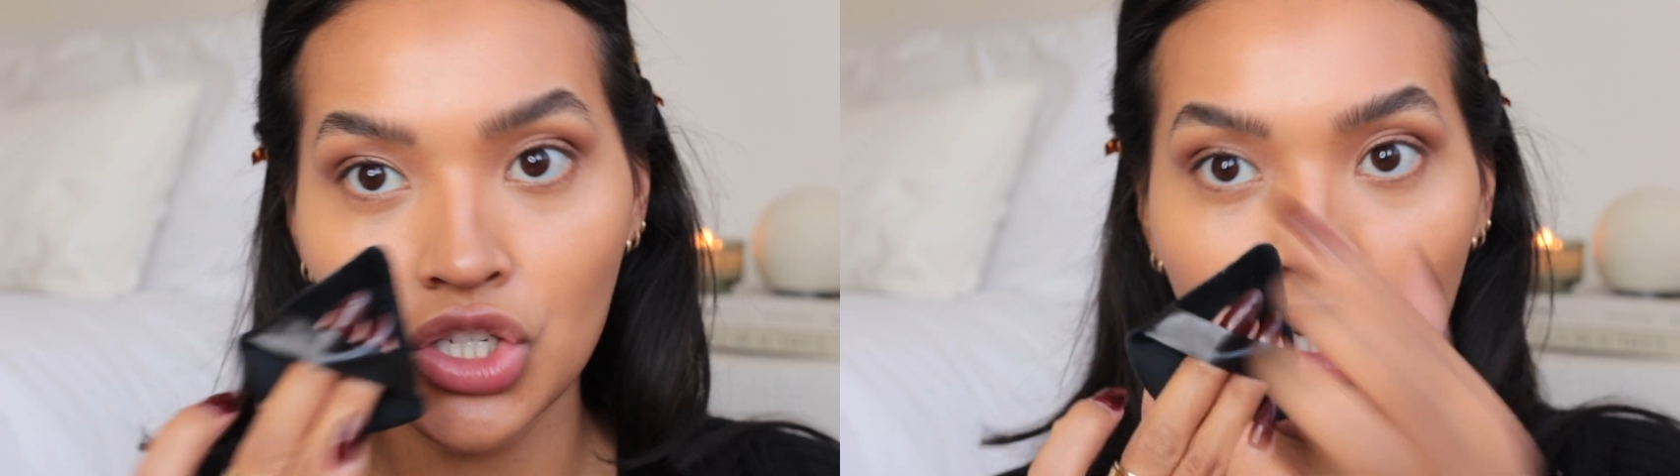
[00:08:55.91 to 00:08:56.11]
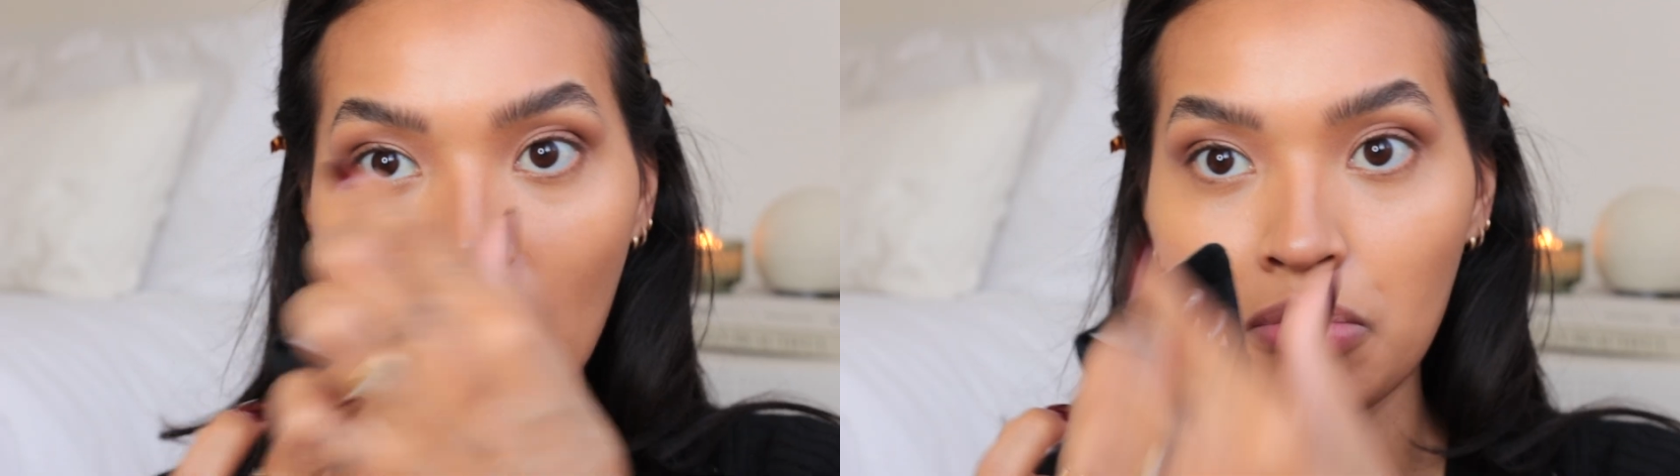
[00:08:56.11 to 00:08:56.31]

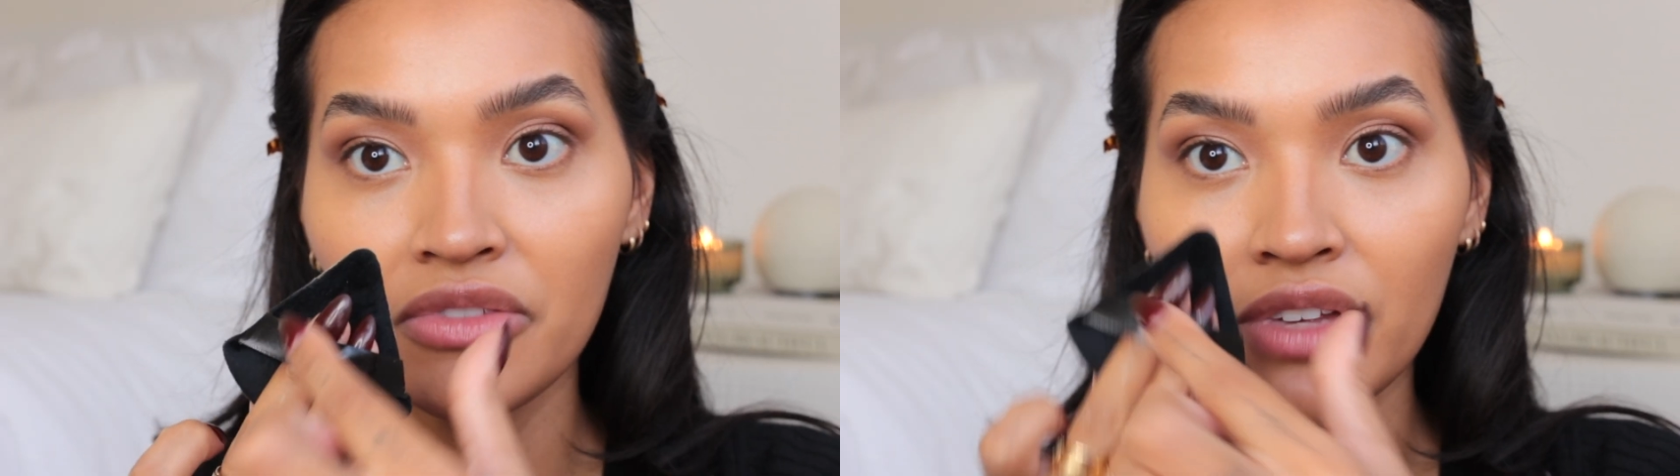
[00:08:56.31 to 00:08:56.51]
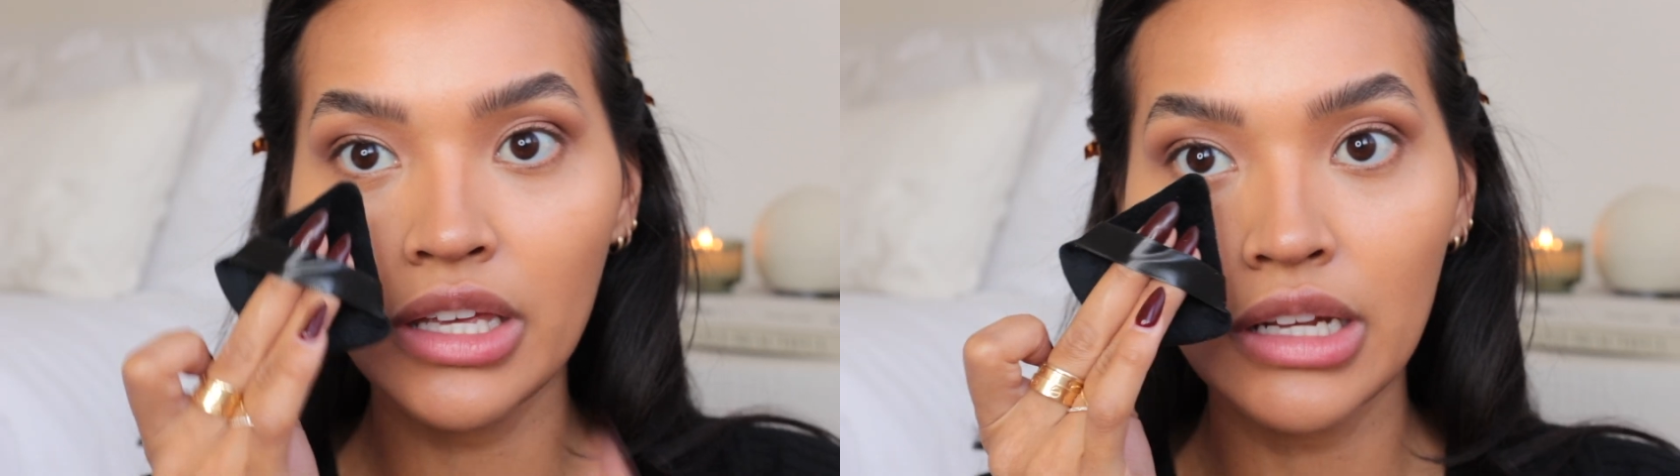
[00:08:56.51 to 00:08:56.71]
shape
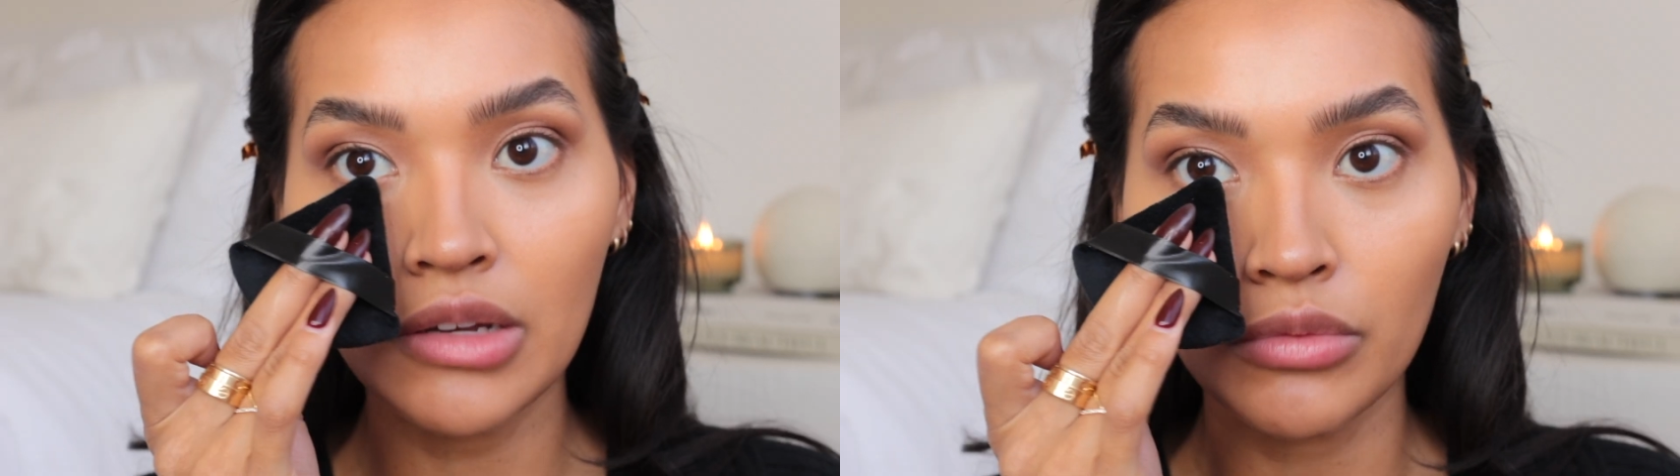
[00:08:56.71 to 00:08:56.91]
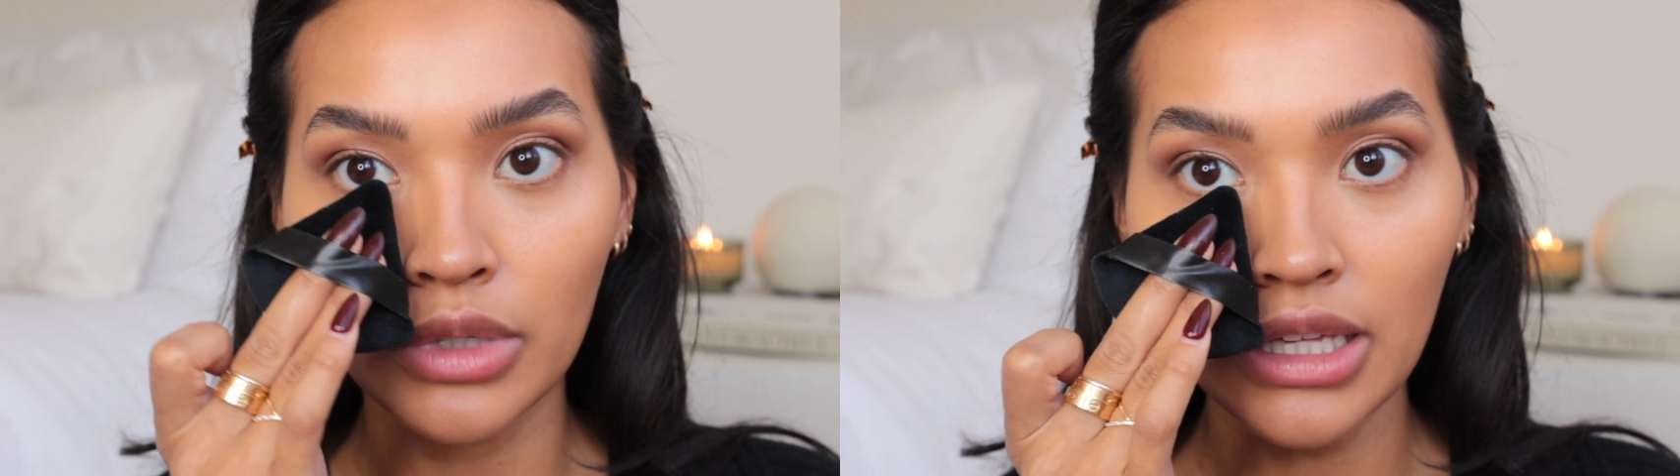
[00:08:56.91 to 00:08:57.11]
of it,
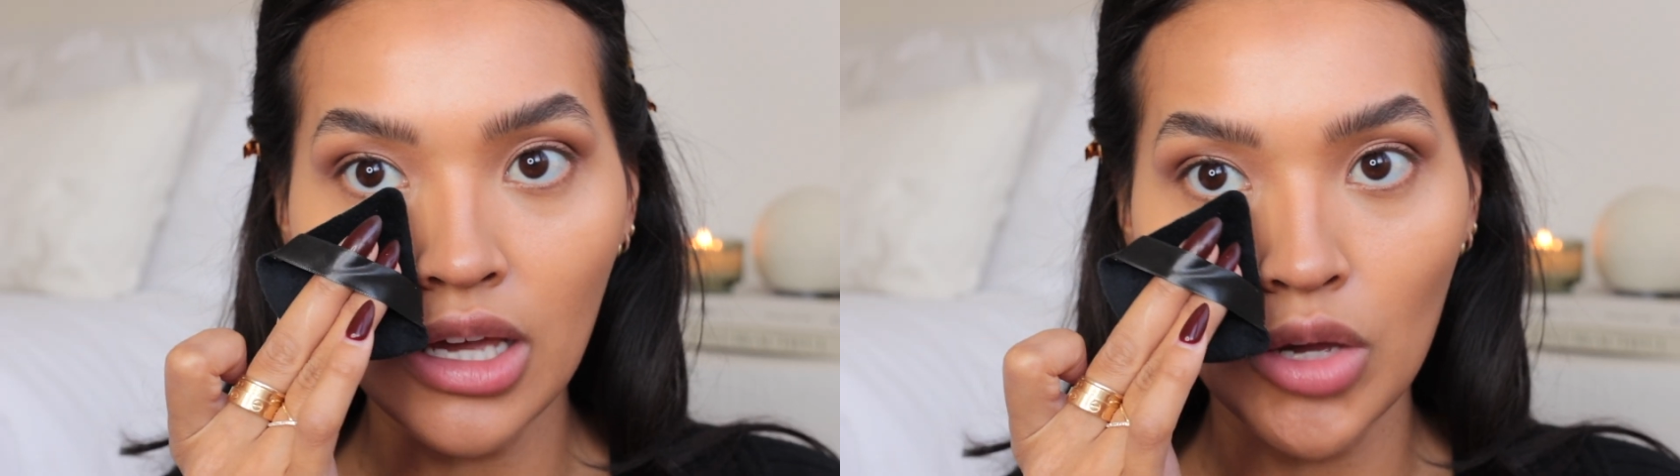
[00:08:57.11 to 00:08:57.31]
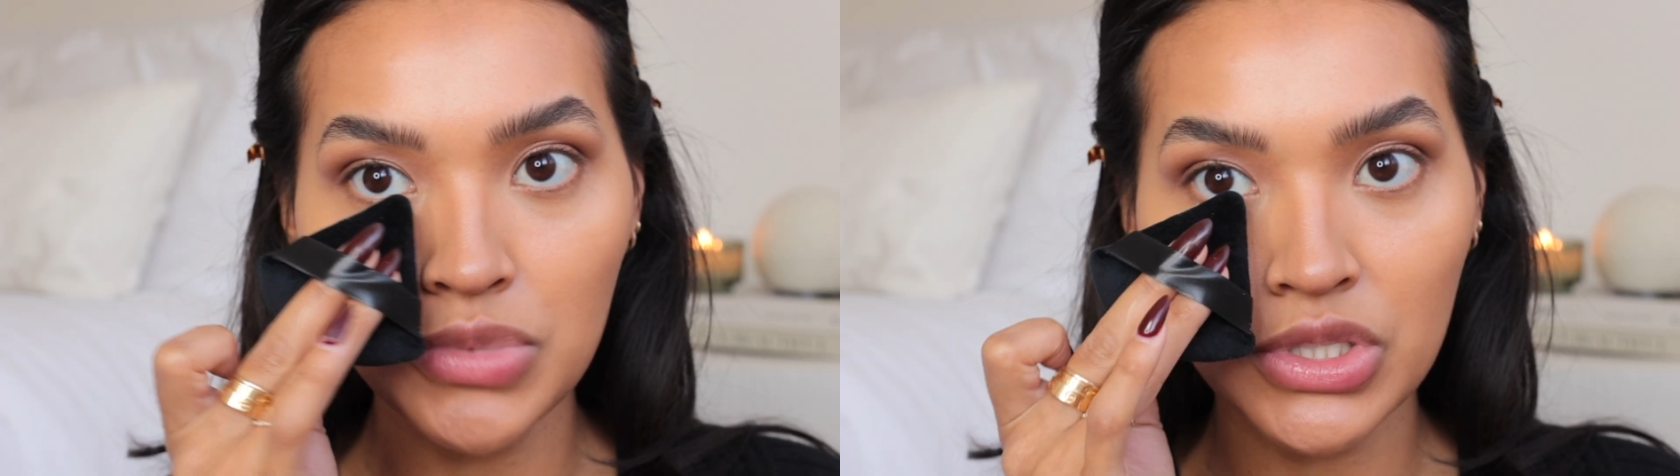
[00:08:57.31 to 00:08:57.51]
it really
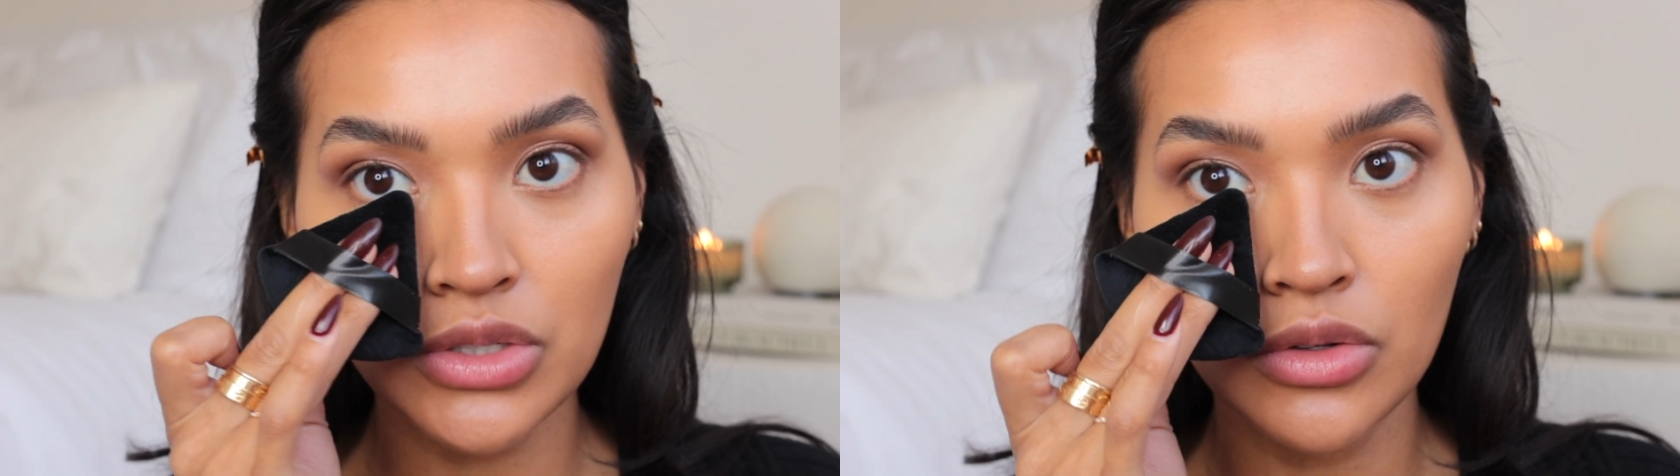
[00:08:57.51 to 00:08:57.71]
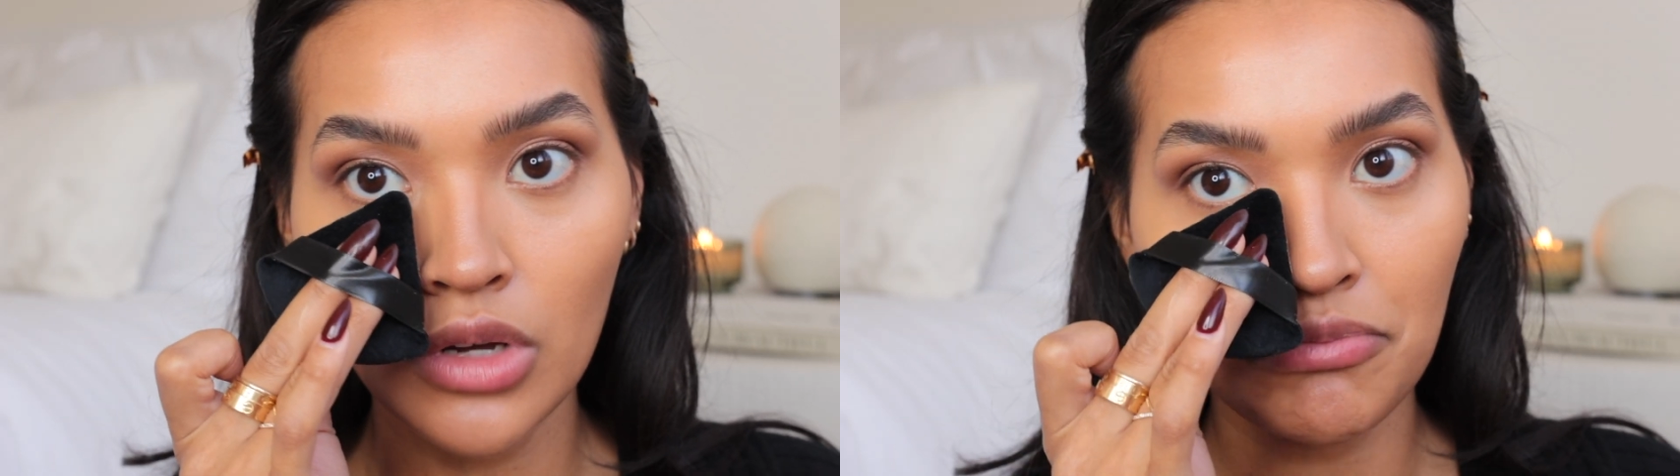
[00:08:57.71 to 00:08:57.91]
helps
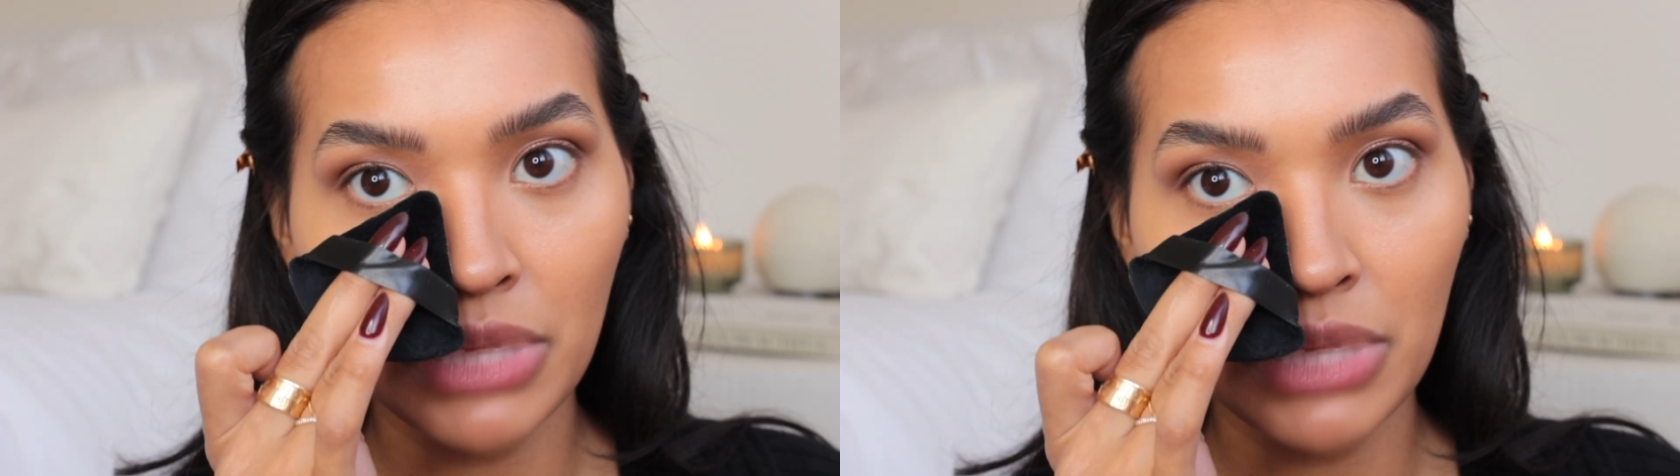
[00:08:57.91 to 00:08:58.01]
you